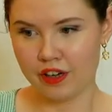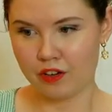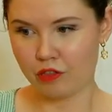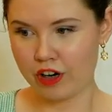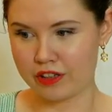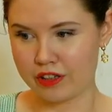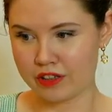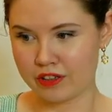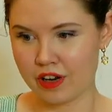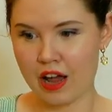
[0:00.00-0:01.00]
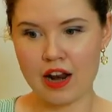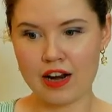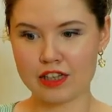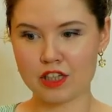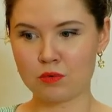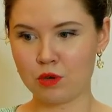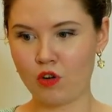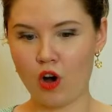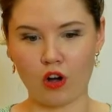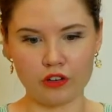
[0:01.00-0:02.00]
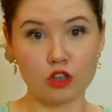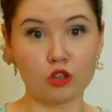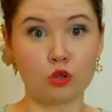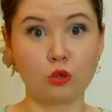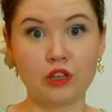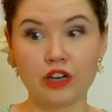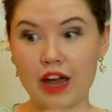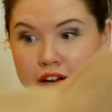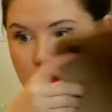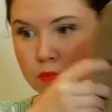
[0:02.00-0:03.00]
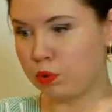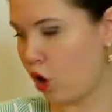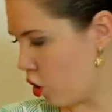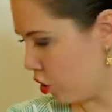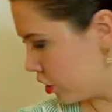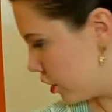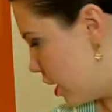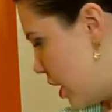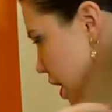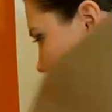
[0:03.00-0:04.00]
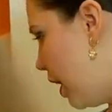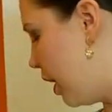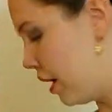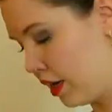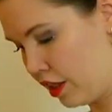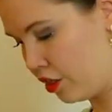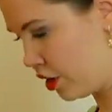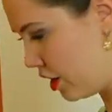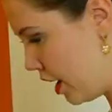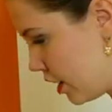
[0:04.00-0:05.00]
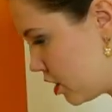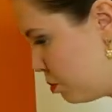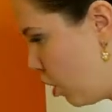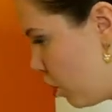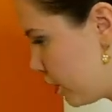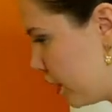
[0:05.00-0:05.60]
Right, let's move on to the next block. The next block